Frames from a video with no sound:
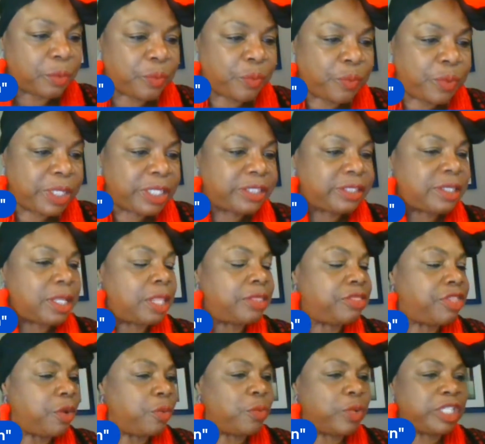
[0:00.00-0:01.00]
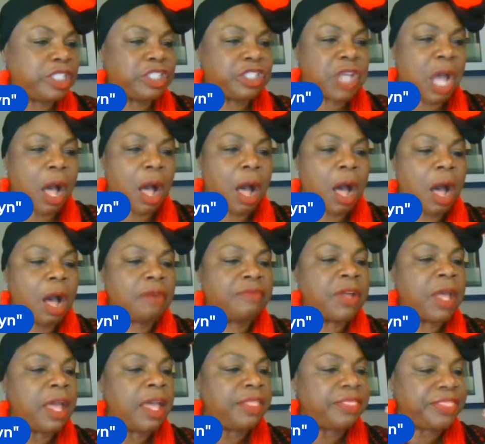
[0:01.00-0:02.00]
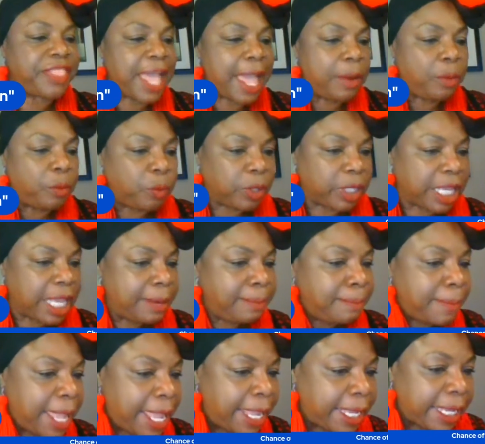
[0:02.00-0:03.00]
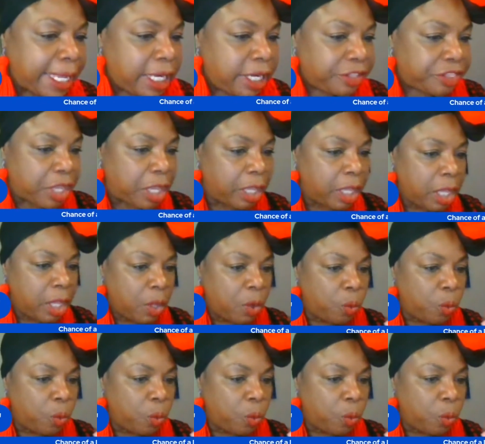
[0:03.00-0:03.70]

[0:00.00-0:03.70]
res the resolve that can make anything.